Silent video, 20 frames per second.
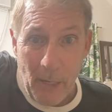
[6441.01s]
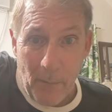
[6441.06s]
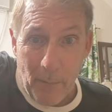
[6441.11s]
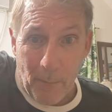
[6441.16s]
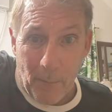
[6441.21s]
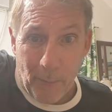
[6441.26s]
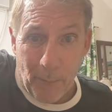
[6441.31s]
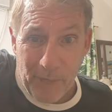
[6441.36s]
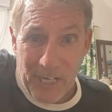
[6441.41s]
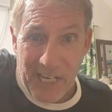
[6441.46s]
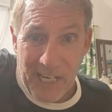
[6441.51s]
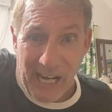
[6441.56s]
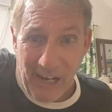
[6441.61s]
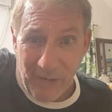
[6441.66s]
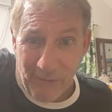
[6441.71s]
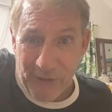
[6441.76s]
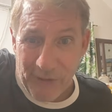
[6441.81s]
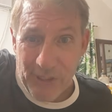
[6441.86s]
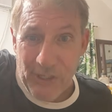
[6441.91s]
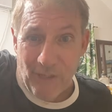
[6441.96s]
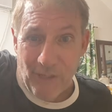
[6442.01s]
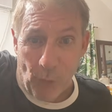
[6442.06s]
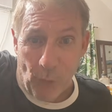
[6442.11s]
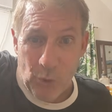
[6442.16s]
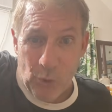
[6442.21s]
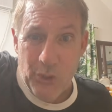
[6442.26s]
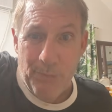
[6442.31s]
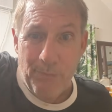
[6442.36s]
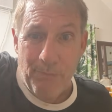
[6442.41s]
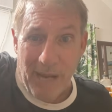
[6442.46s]
bring every
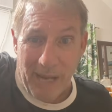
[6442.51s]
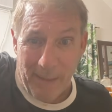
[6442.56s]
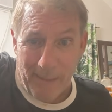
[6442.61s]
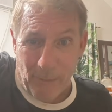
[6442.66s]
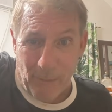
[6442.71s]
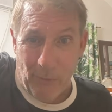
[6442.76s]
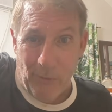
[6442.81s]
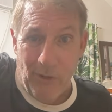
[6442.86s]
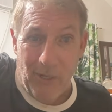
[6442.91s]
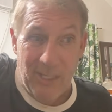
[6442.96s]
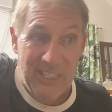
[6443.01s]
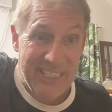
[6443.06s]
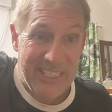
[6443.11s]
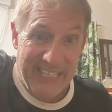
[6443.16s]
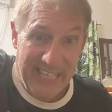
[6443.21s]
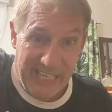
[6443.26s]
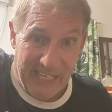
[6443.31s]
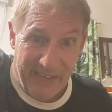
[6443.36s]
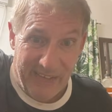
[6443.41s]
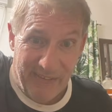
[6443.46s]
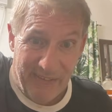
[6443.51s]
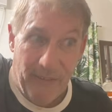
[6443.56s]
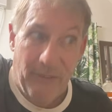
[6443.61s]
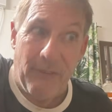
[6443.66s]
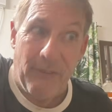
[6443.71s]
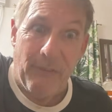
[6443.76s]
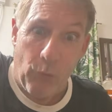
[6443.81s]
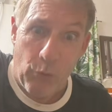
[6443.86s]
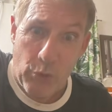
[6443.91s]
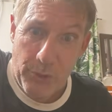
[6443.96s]
divorce paper, a set of the
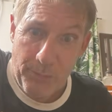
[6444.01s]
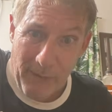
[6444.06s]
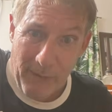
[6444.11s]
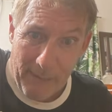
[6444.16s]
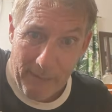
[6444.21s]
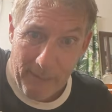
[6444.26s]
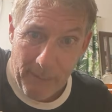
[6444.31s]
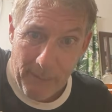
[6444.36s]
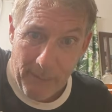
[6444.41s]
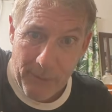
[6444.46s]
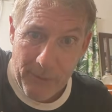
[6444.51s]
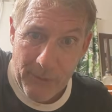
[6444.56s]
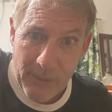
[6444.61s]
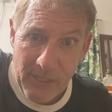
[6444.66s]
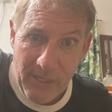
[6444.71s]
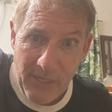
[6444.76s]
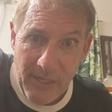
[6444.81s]
divorce papers,